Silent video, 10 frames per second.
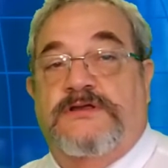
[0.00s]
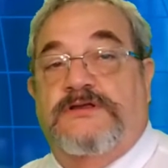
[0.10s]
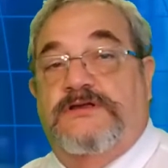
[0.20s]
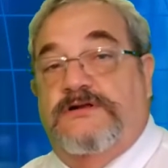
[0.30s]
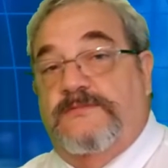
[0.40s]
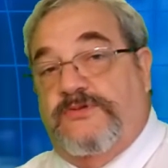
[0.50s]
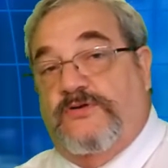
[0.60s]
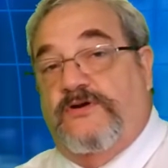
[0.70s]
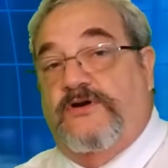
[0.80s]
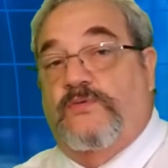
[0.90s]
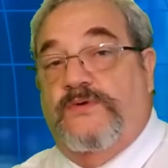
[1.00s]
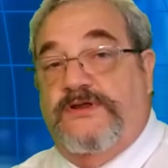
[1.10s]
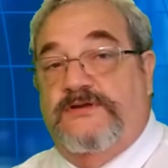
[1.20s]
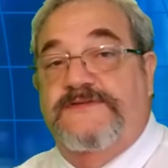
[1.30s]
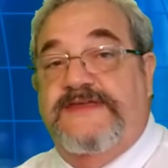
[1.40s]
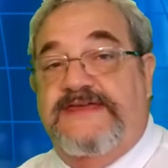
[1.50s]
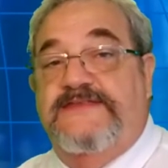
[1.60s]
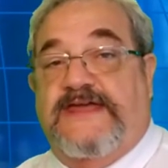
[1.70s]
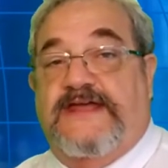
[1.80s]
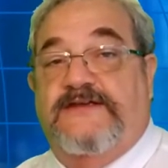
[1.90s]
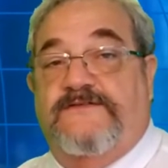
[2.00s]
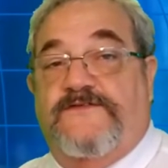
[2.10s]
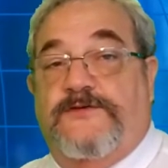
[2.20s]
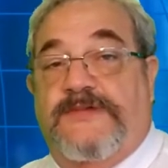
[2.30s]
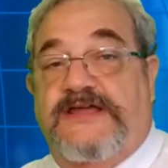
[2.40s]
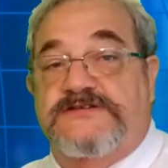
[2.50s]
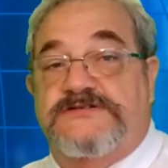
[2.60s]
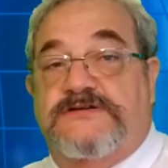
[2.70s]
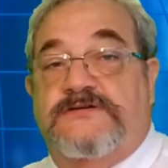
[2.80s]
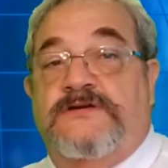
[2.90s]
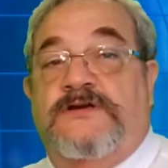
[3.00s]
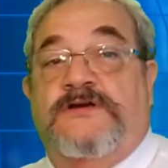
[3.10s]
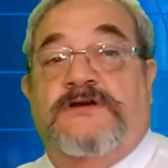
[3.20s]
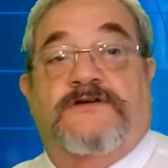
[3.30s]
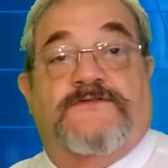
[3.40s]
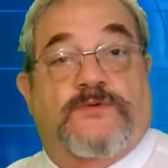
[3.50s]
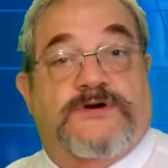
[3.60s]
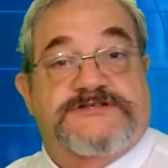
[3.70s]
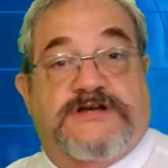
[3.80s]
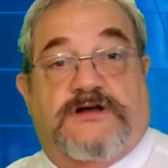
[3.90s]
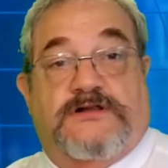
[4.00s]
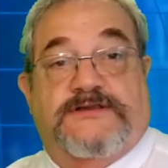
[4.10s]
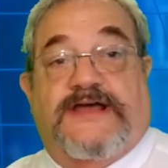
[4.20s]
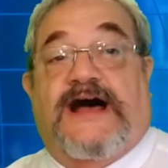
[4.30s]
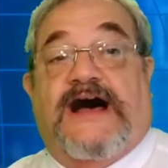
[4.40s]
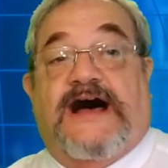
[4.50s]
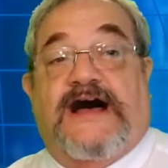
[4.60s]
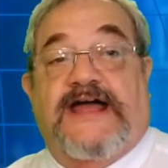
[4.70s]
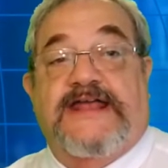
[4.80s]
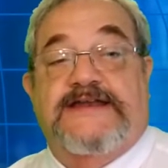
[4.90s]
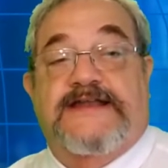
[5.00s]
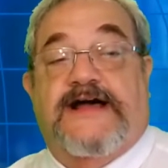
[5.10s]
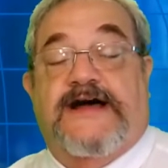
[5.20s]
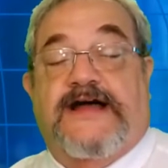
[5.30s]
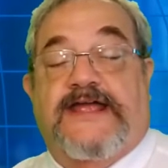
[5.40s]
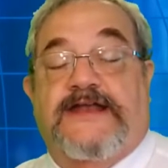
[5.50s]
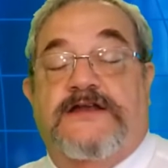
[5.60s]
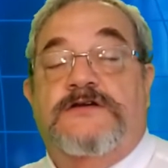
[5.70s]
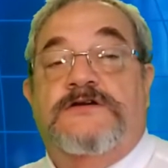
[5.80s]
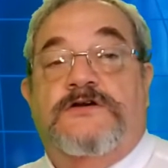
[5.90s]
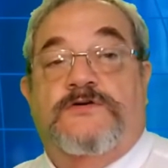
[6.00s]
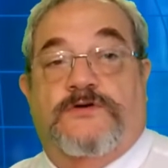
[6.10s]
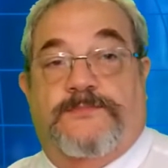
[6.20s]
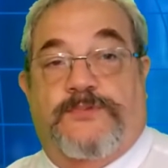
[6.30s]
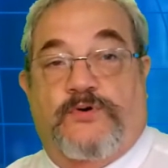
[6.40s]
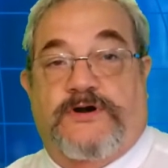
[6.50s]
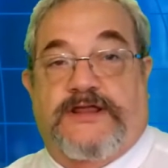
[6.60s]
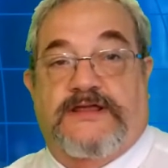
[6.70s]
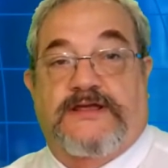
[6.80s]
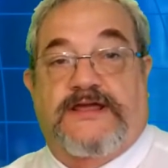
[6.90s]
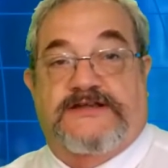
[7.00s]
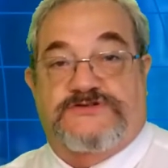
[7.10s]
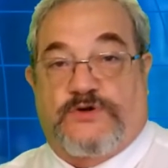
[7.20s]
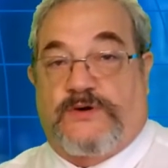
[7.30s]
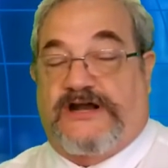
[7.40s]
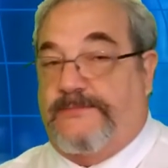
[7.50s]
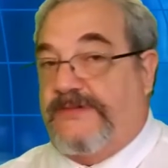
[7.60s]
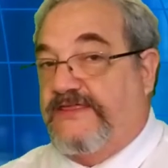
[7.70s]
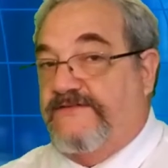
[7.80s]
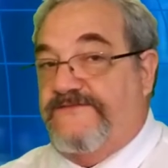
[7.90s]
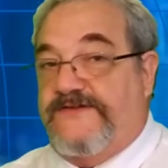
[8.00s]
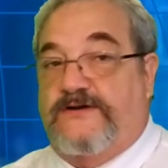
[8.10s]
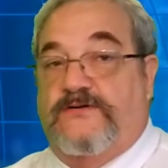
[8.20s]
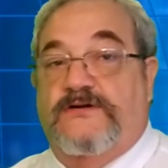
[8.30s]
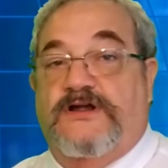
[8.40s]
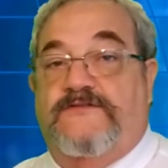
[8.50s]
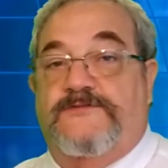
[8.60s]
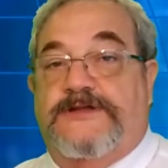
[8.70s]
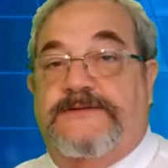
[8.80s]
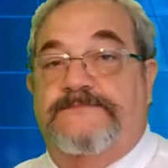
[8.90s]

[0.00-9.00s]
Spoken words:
An employer will need that information for what's called I-9 reporting as required by the federal government.